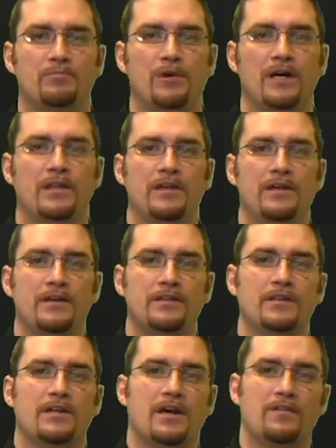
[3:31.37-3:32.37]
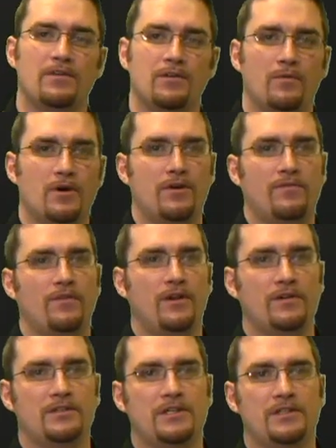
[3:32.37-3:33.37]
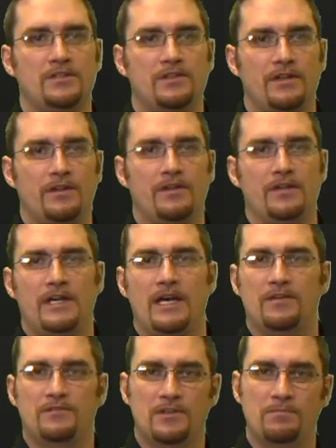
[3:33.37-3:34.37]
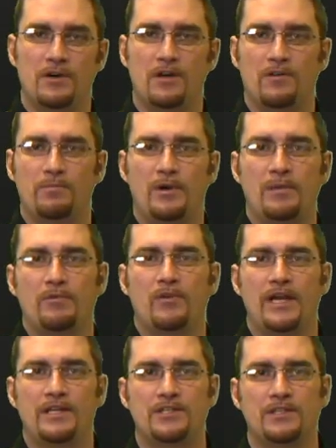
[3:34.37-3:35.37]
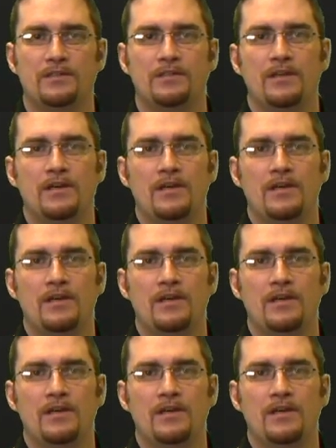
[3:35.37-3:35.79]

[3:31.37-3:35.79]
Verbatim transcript: but to cover the workflow, essentially you're going to have some model preparation